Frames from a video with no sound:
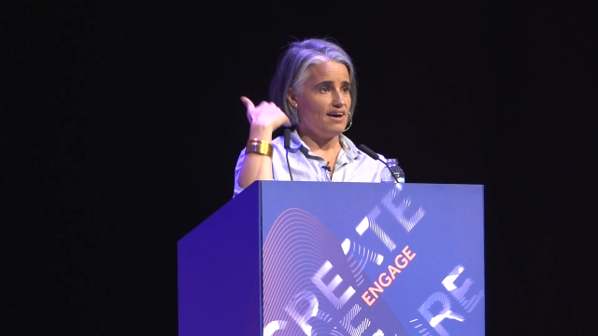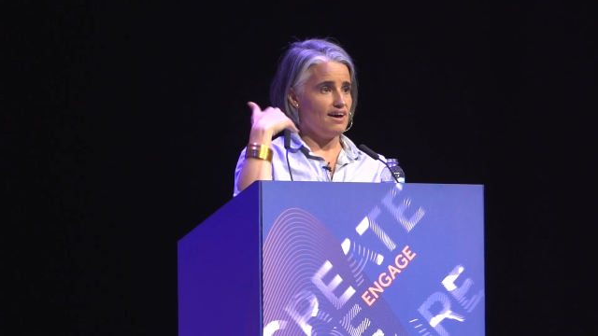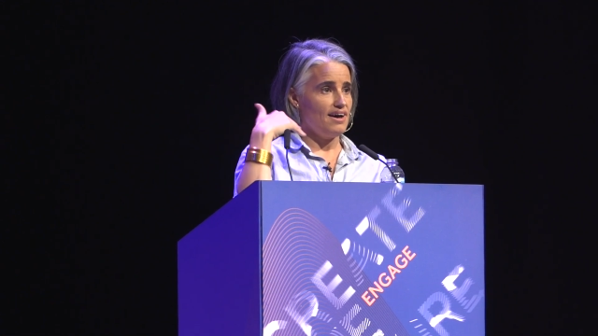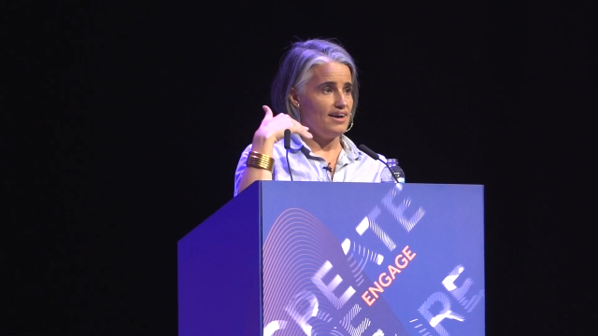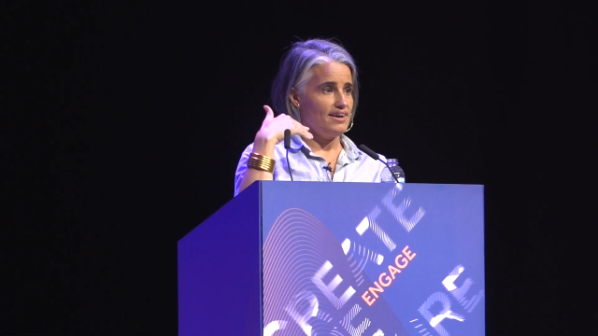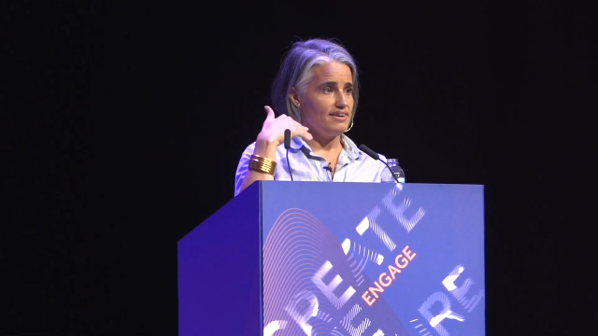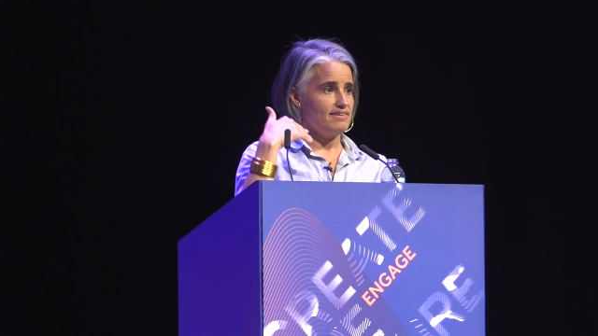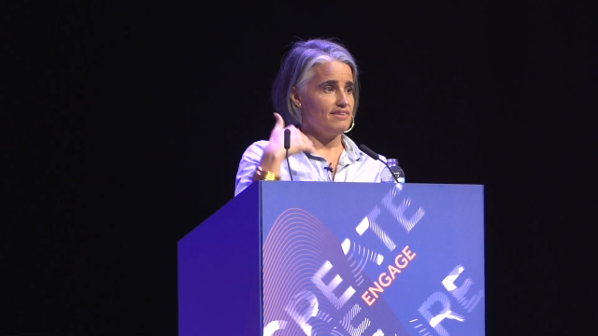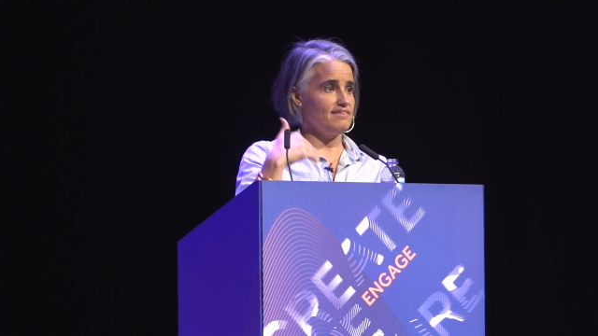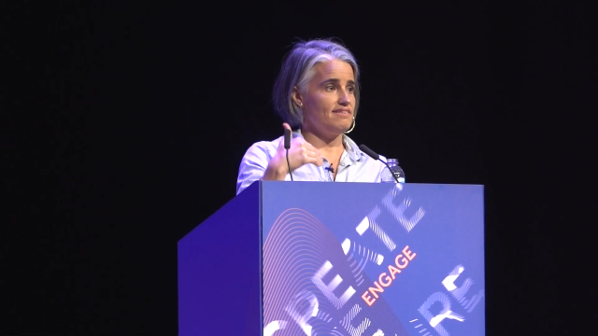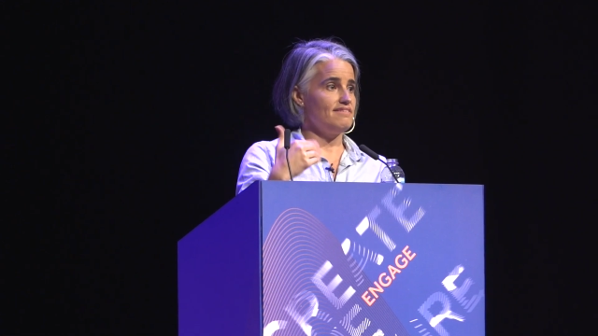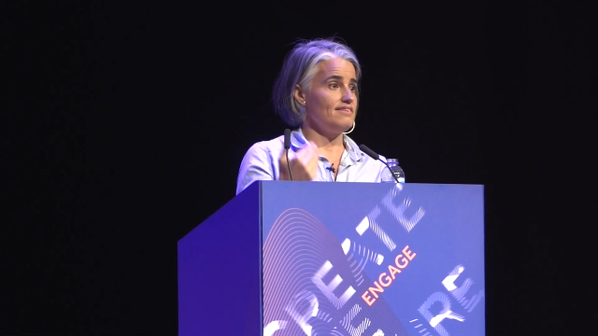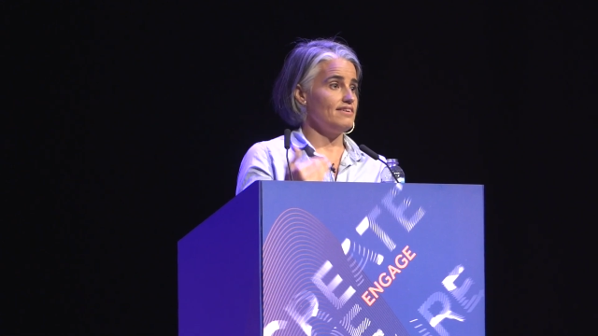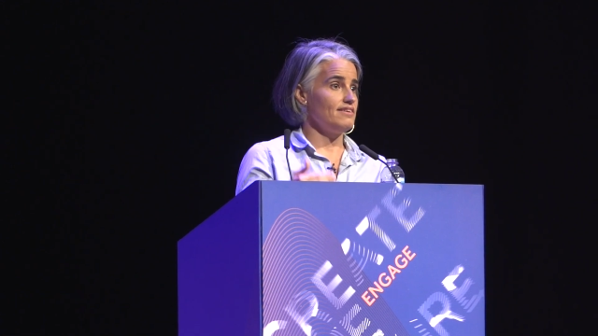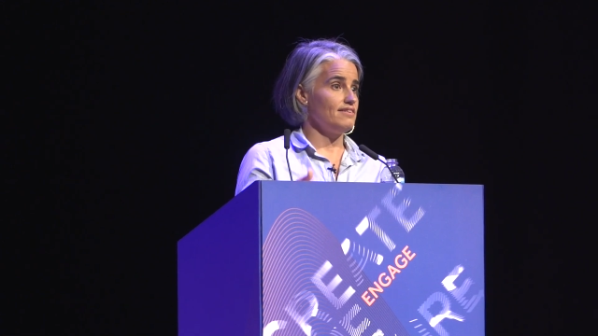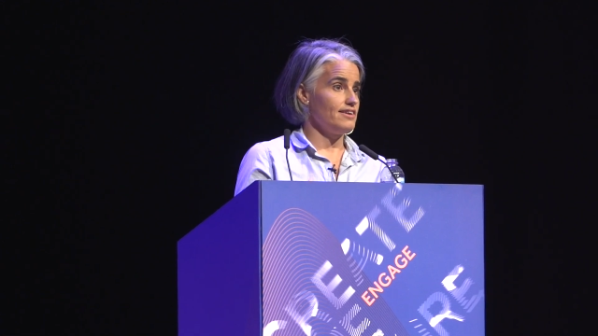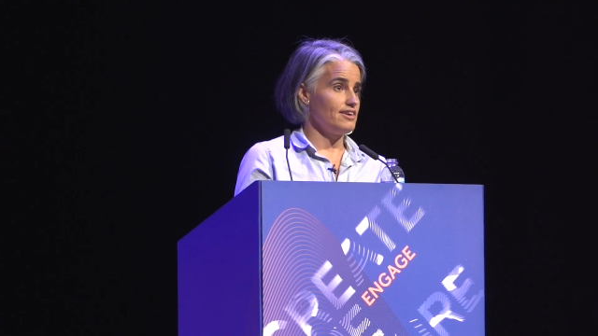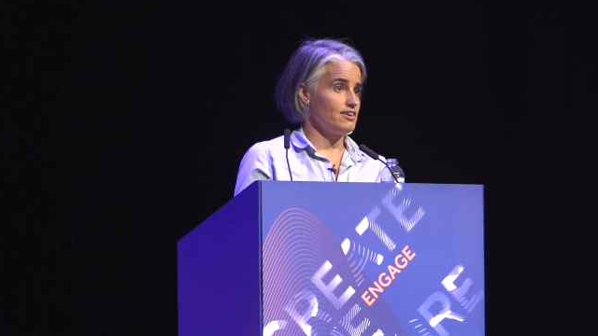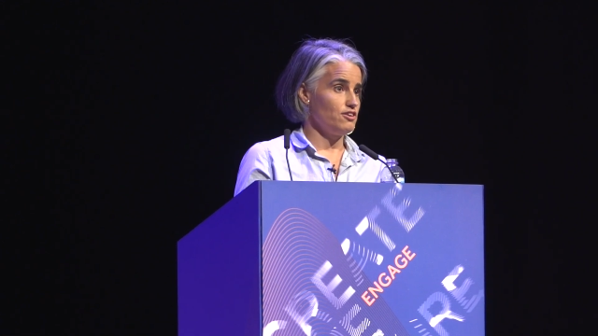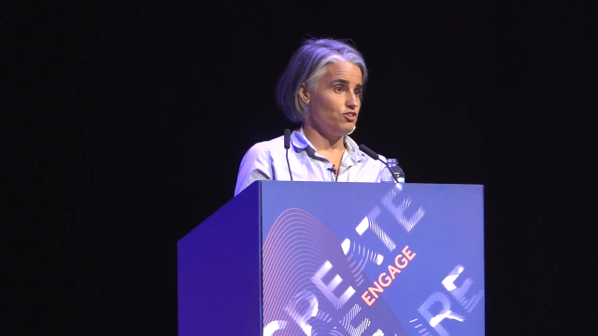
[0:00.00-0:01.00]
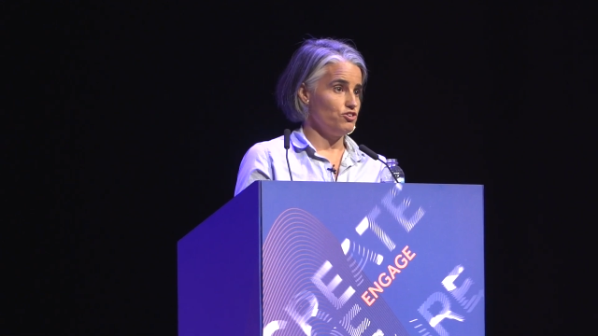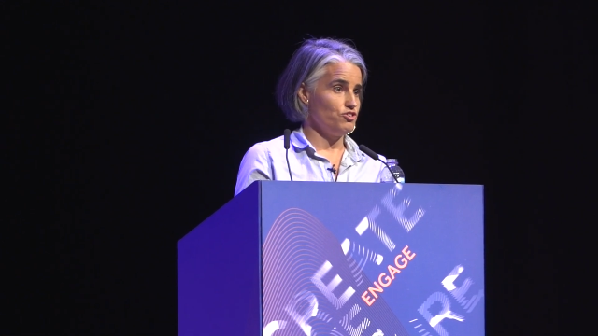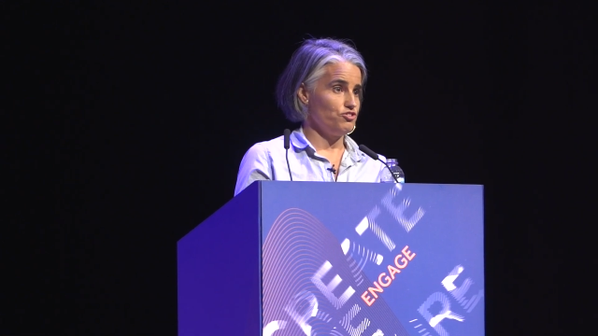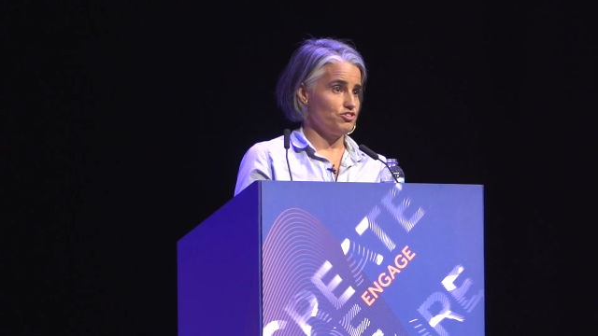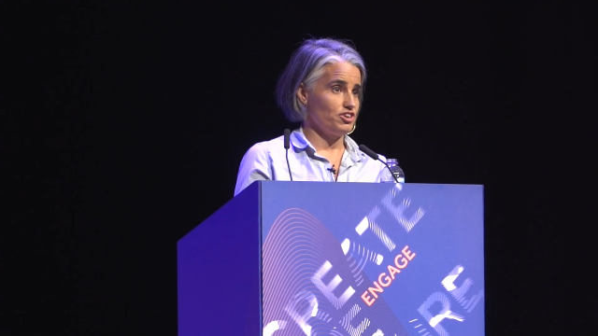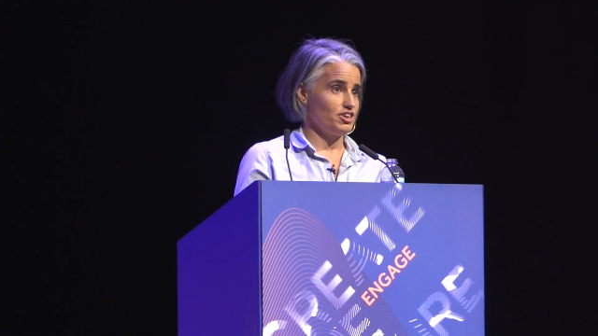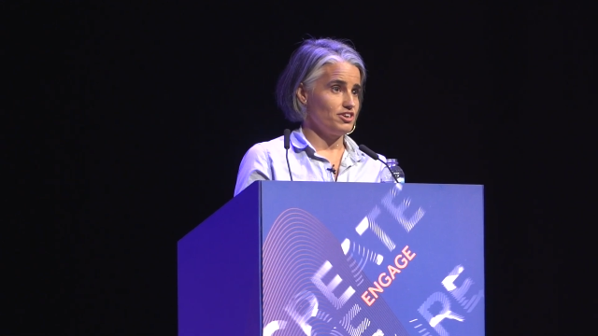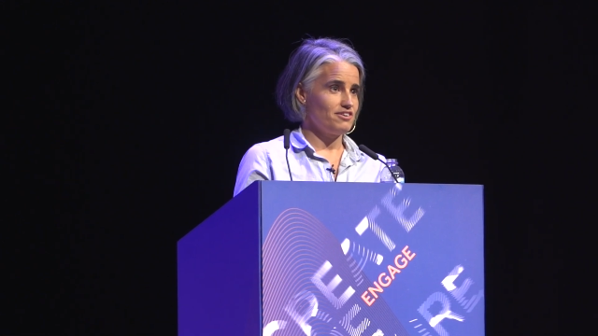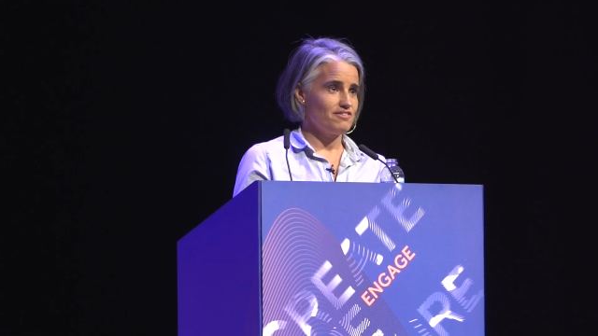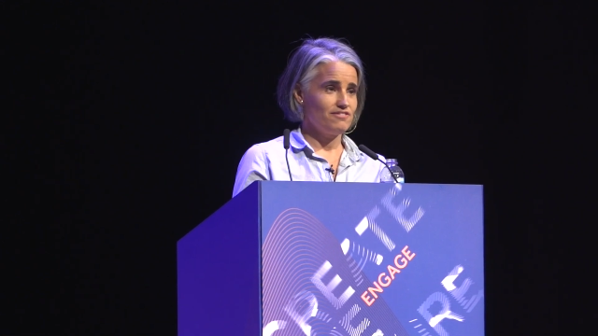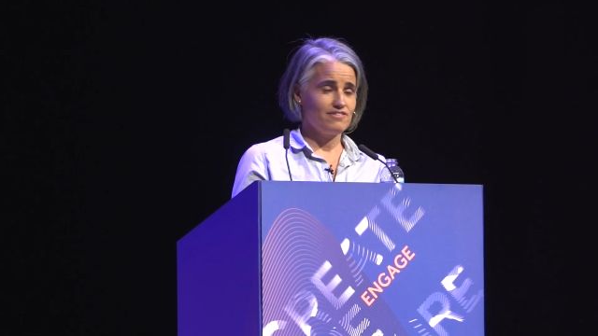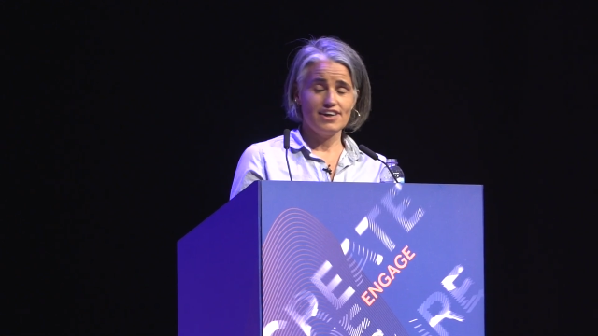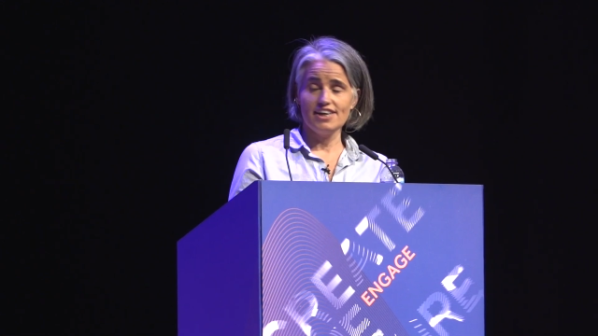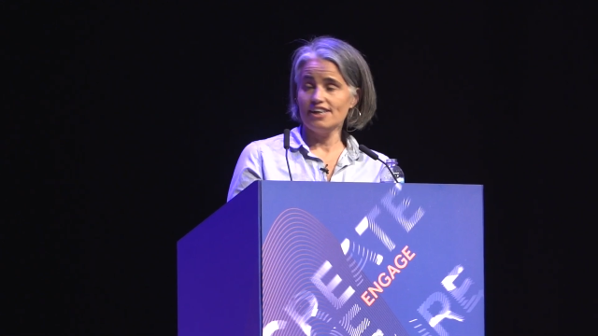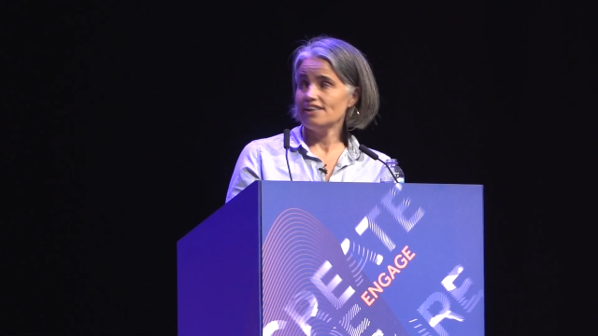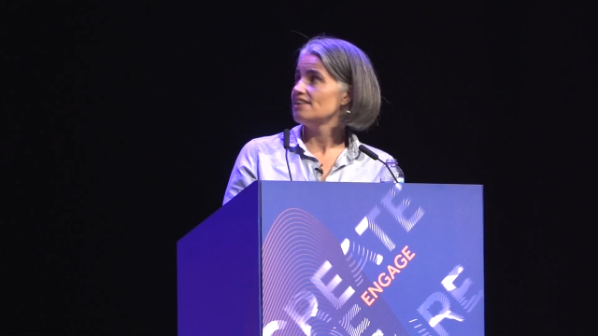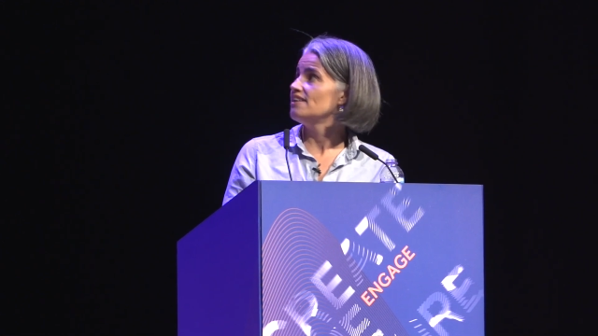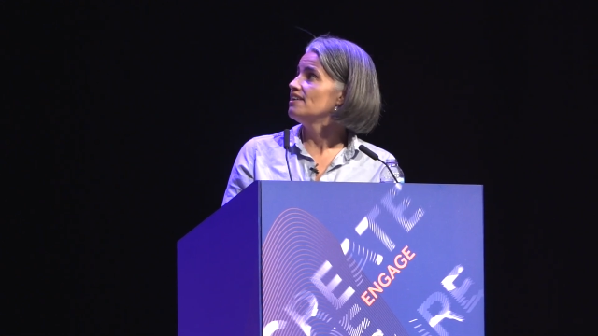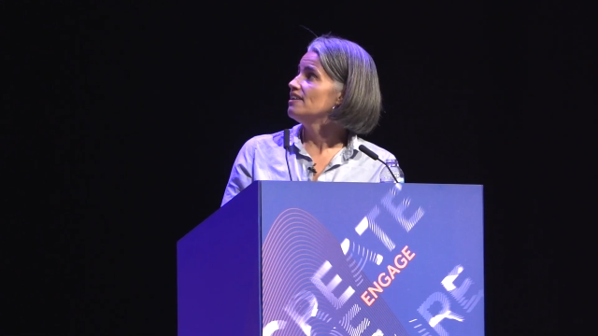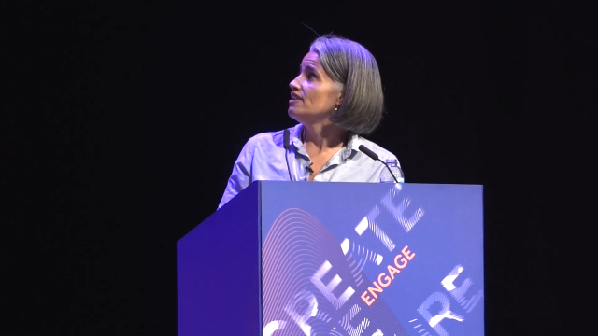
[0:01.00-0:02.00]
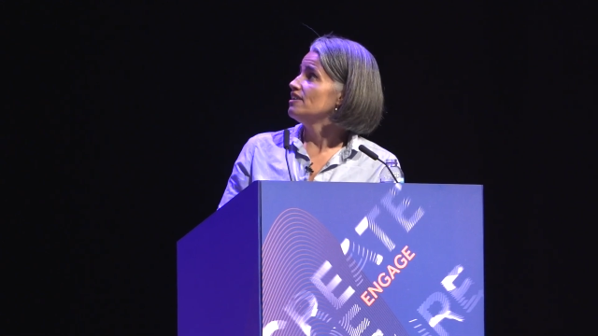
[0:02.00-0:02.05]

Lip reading: eye to see the illusion, right?